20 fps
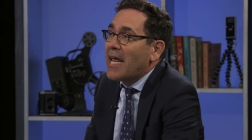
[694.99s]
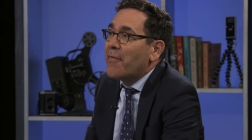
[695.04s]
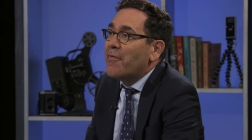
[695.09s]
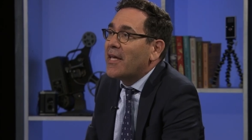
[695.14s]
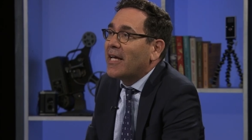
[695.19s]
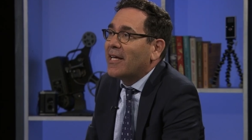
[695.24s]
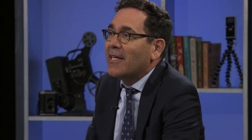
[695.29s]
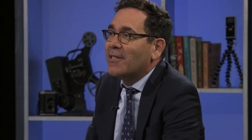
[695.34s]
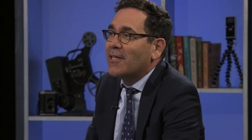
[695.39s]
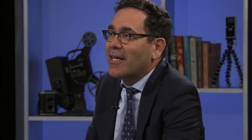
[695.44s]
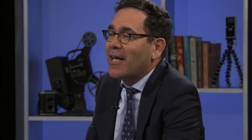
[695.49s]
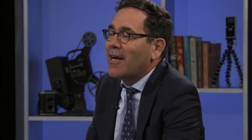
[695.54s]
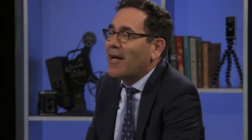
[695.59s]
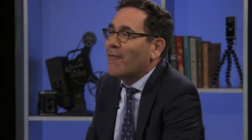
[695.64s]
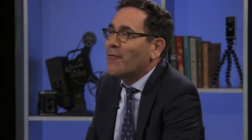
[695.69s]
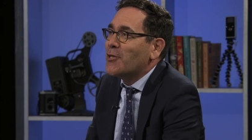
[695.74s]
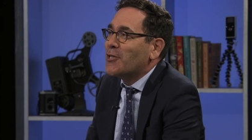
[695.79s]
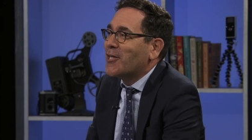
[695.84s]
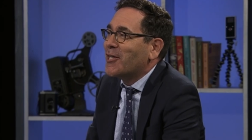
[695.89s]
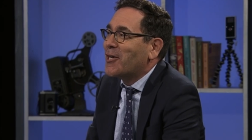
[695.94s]
I think it
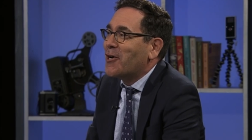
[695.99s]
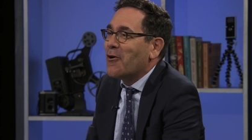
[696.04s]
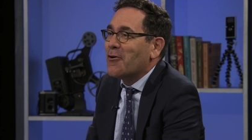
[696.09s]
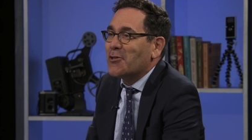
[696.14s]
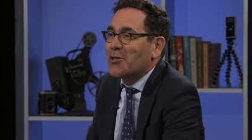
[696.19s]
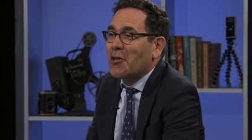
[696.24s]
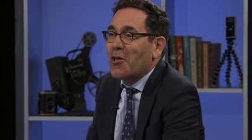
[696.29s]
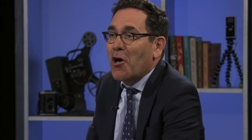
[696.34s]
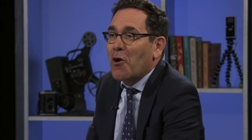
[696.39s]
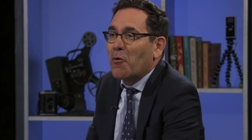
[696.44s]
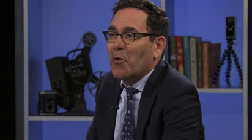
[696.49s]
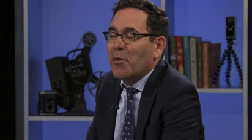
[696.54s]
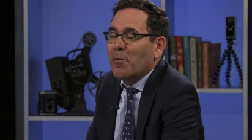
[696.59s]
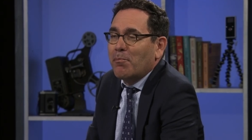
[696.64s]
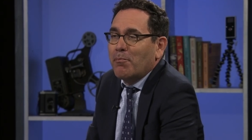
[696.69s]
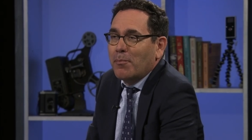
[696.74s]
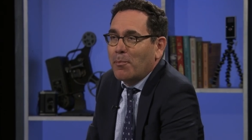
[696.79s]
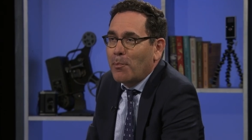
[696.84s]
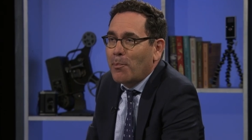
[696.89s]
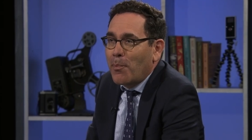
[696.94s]
obviously goes along with
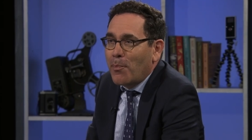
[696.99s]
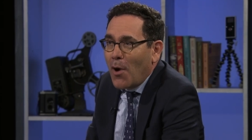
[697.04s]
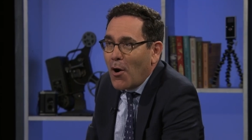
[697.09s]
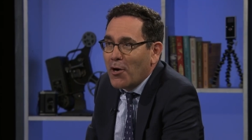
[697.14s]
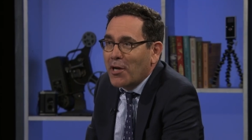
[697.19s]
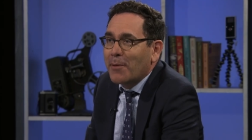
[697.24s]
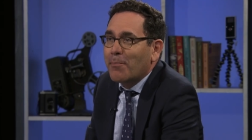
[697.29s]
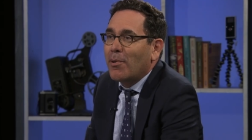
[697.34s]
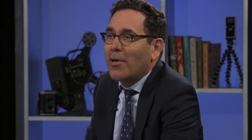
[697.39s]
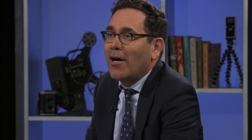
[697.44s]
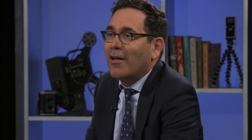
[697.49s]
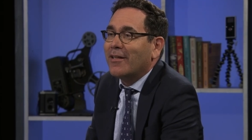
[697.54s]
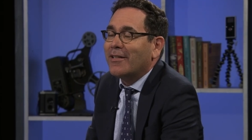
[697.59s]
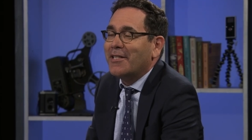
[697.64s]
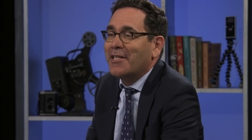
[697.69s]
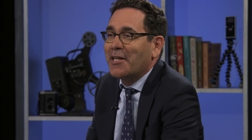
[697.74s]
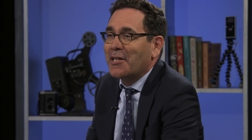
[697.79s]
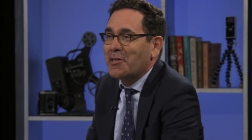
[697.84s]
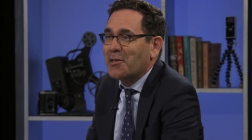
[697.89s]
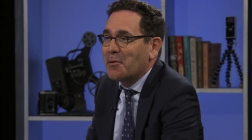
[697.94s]
party
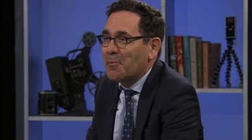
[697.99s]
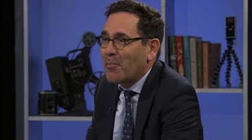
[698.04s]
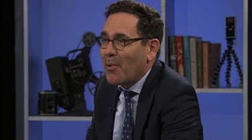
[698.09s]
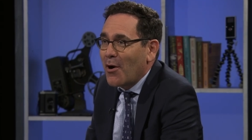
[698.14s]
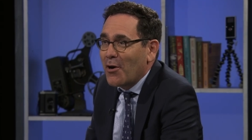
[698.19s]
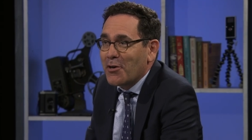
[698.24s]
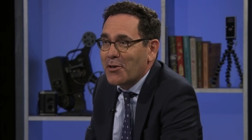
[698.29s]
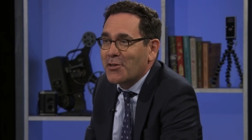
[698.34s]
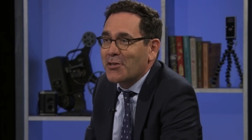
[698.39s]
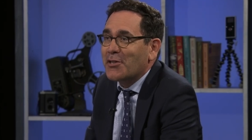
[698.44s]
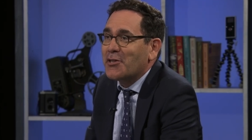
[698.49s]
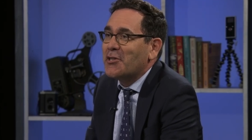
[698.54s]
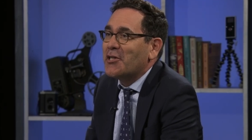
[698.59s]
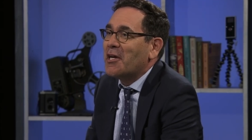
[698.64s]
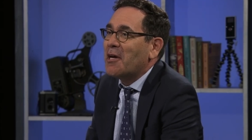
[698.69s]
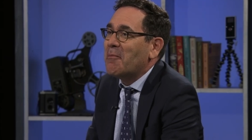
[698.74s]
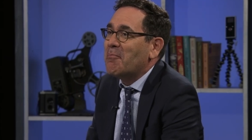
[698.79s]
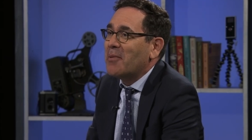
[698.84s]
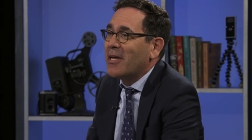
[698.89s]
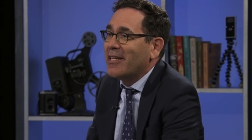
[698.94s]
politics and
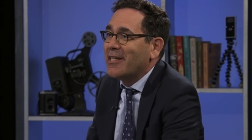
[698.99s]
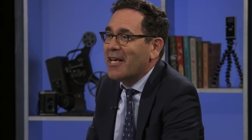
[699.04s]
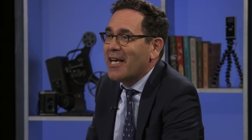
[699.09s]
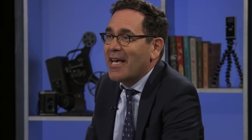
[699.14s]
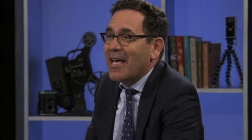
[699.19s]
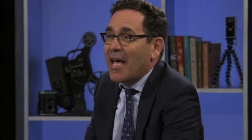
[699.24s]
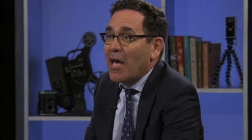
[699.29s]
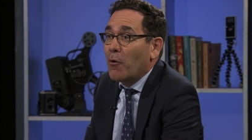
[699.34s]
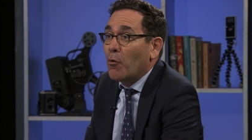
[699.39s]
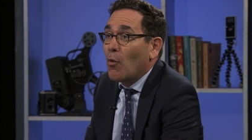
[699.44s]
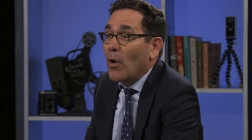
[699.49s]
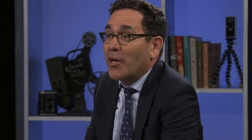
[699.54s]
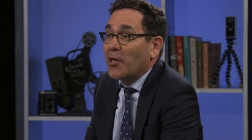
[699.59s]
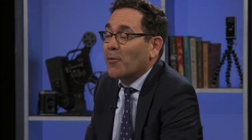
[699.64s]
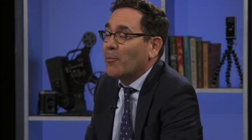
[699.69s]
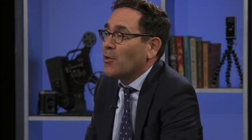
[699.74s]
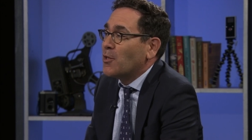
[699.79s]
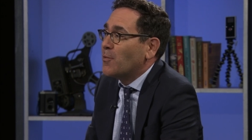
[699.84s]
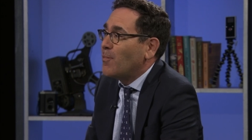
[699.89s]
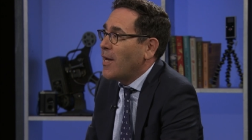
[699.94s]
partisanship and, and what
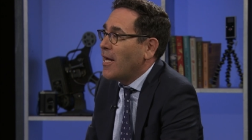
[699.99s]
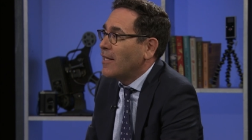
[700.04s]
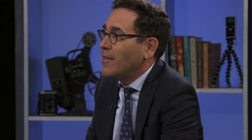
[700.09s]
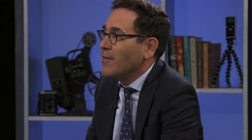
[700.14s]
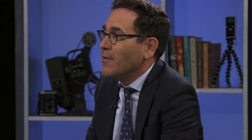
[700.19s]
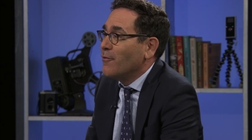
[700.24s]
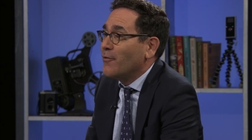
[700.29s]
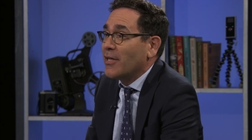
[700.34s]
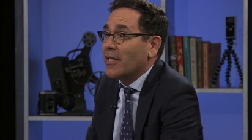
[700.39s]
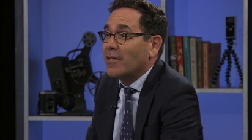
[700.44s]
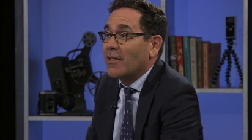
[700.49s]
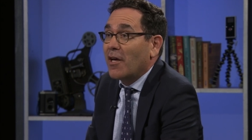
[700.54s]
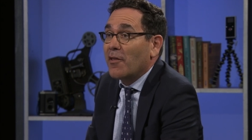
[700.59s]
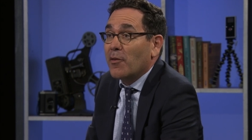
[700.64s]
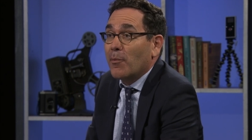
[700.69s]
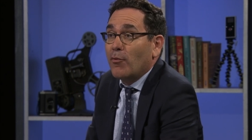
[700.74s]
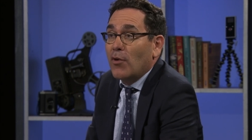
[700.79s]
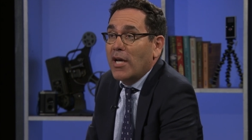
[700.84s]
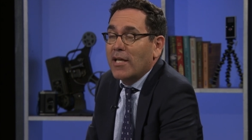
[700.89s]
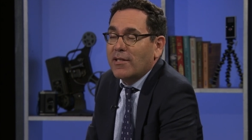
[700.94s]
your perspective is on
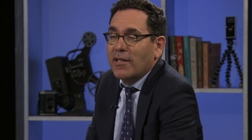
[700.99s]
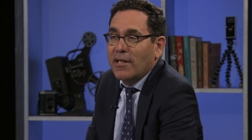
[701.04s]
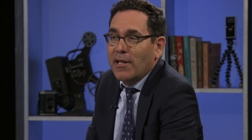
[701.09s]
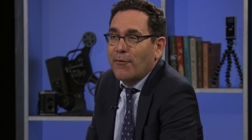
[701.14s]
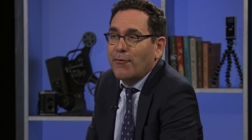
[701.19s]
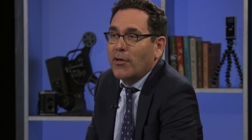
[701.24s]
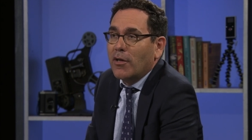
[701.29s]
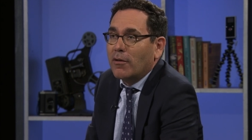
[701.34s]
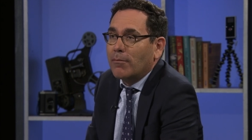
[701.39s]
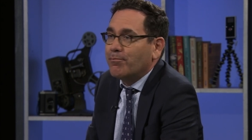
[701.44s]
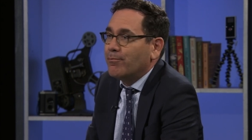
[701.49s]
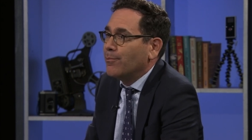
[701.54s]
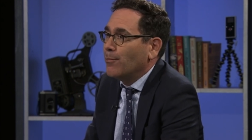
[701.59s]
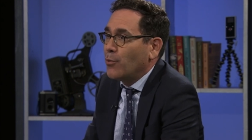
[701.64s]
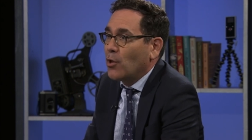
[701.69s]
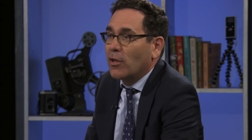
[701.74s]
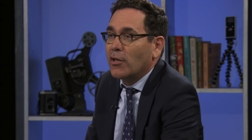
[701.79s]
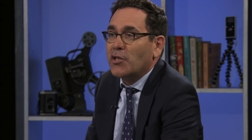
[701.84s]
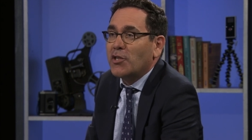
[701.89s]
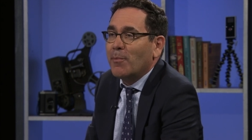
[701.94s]
the present if you're
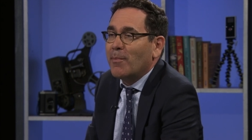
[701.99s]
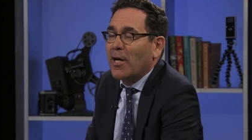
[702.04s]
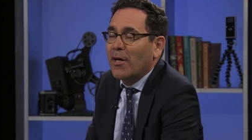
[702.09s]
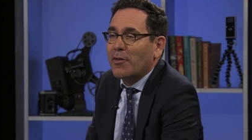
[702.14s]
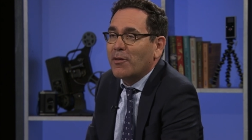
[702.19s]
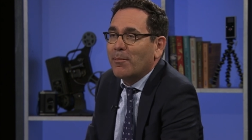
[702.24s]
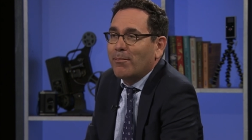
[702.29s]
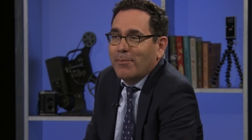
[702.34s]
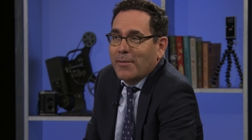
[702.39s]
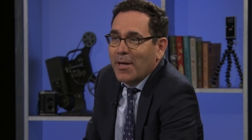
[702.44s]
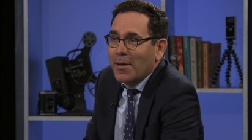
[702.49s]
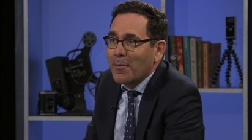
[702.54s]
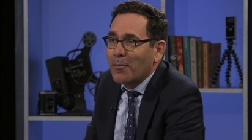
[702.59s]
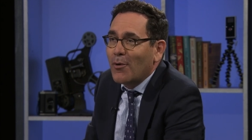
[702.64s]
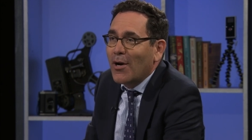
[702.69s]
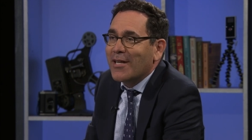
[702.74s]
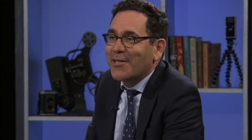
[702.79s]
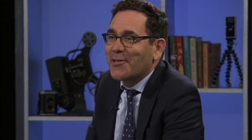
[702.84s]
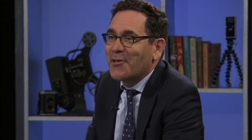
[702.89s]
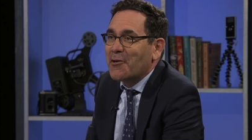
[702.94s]
bullish about the
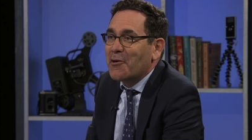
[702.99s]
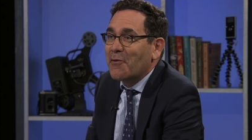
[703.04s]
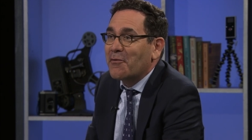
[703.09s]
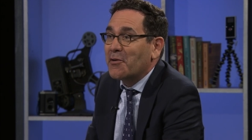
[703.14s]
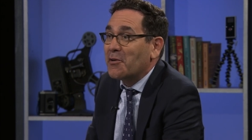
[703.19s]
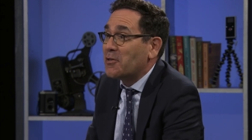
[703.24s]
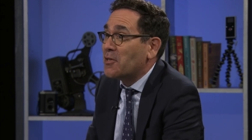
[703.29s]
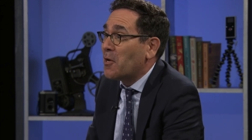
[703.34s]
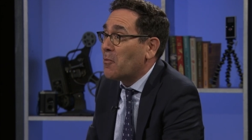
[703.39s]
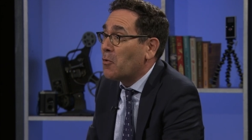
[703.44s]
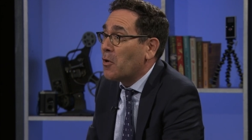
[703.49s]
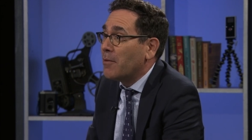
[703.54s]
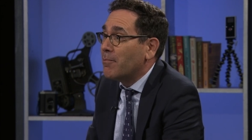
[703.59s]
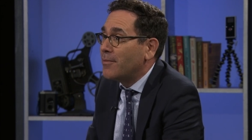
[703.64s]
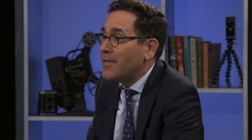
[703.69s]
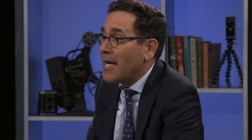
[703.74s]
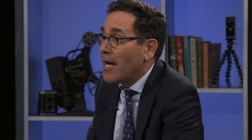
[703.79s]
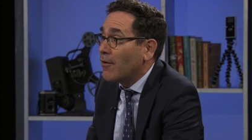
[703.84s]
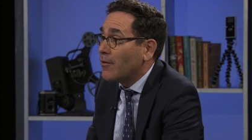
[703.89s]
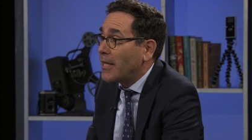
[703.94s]
present or if you're
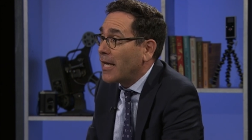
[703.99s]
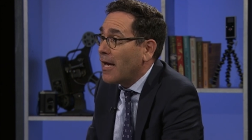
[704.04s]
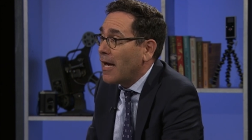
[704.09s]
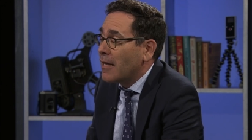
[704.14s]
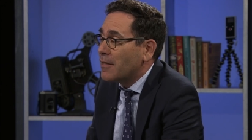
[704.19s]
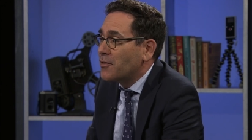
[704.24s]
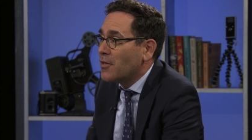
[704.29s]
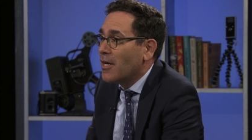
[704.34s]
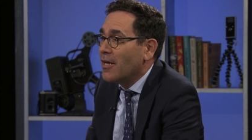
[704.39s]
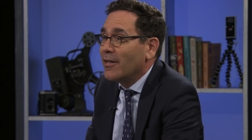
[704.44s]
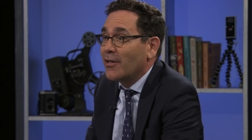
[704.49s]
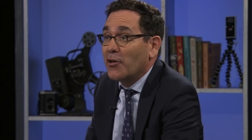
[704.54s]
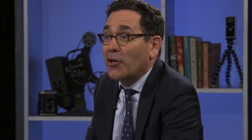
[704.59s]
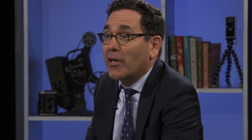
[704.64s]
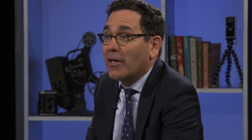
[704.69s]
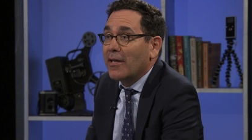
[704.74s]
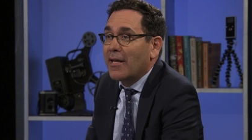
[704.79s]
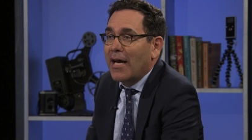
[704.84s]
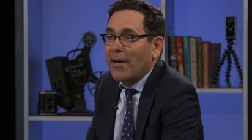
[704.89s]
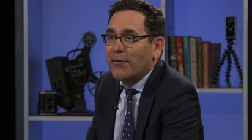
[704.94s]
somewhat downcast, you're
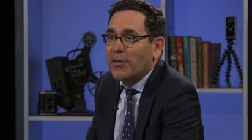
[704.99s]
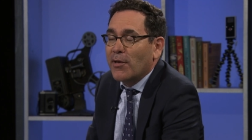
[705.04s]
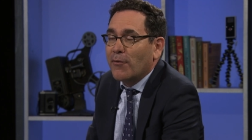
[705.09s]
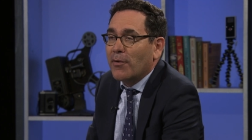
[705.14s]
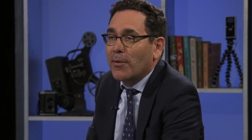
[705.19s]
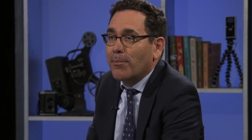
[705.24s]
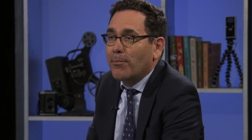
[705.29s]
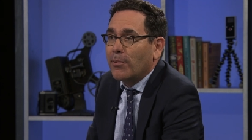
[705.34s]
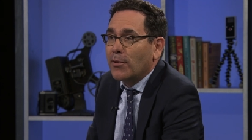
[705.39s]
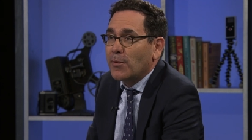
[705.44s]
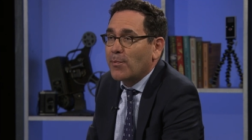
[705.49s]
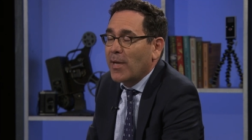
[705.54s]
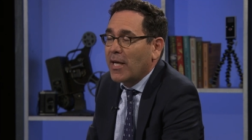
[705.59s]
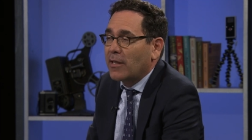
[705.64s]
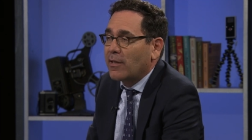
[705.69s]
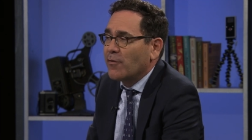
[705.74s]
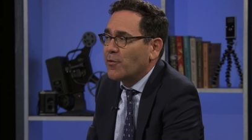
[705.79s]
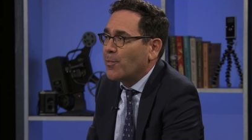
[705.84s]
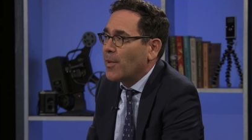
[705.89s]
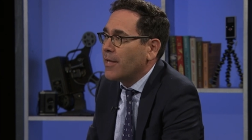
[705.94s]
going to have different perspectives.